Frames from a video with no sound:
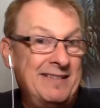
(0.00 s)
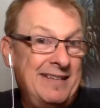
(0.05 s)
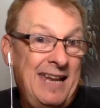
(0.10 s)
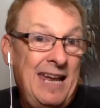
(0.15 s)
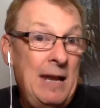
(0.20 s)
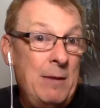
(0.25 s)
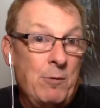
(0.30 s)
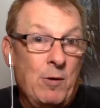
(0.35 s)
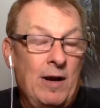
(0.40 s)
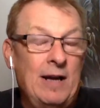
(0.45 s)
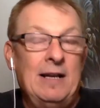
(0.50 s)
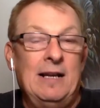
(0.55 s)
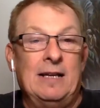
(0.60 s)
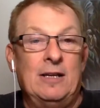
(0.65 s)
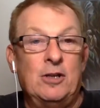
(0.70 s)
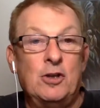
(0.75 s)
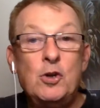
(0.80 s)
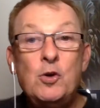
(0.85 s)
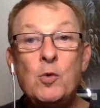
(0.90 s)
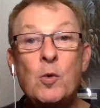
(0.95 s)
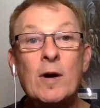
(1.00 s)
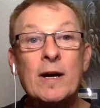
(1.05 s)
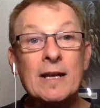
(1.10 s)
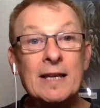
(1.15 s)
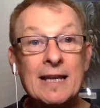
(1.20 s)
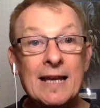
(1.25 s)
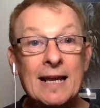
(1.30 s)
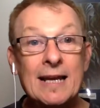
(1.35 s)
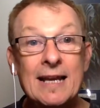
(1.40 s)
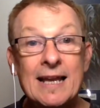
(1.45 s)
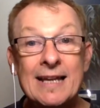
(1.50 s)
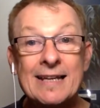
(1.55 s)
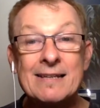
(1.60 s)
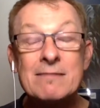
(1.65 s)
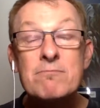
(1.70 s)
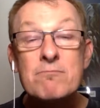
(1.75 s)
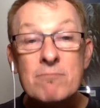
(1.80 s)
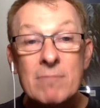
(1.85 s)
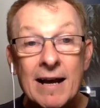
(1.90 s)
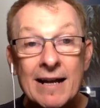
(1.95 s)
It's a game, right? Like you want to get
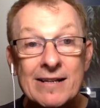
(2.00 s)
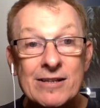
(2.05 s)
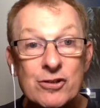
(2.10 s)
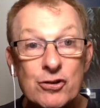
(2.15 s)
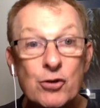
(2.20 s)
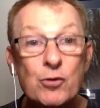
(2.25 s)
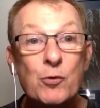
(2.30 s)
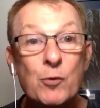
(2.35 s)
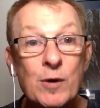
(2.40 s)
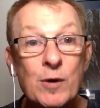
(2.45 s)
as much